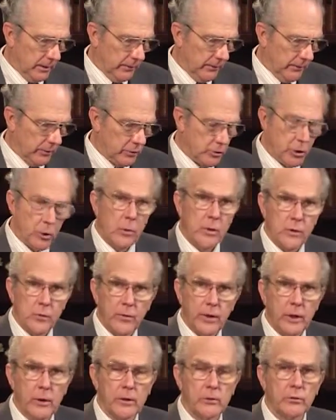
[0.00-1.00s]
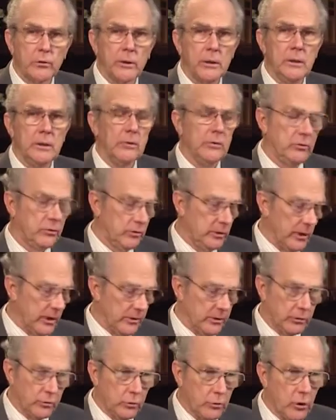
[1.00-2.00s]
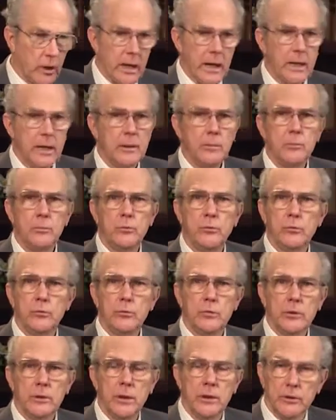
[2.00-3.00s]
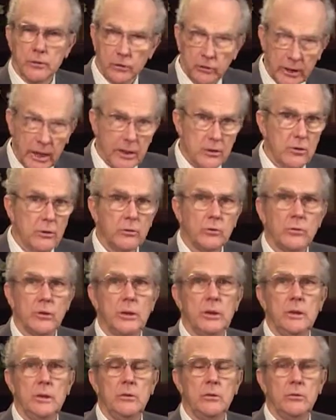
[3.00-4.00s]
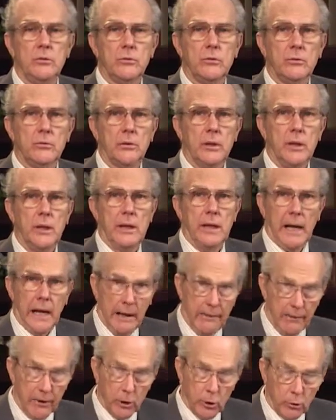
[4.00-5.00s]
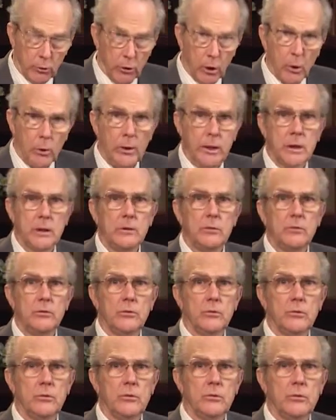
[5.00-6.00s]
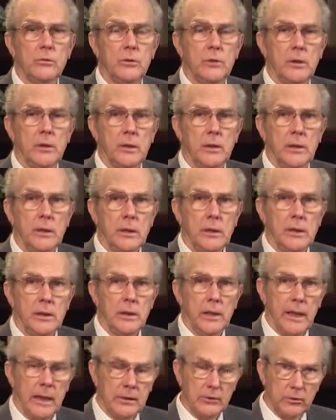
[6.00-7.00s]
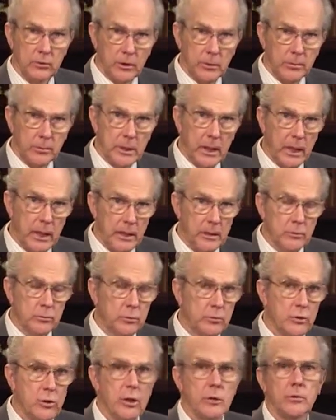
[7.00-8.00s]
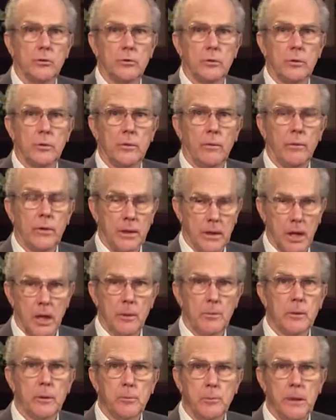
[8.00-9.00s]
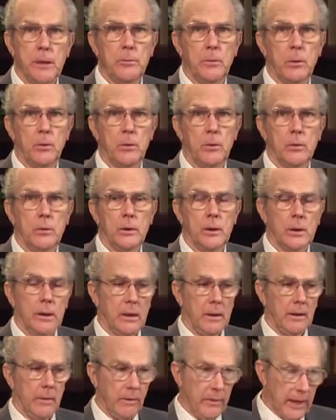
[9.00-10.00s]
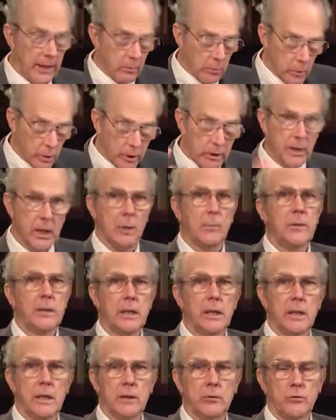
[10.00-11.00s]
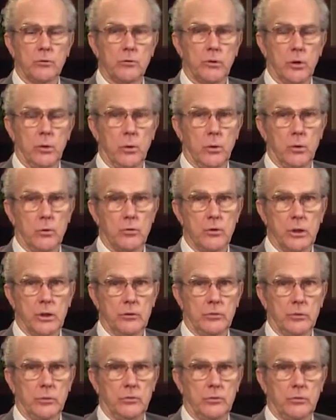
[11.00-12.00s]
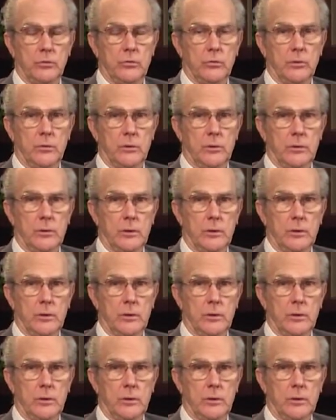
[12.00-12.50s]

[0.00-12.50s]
the Jewish Pharisees, and the scribes, and the Sadducees, and the Herodians and sometimes just the common people that were coming against the Lord Jesus.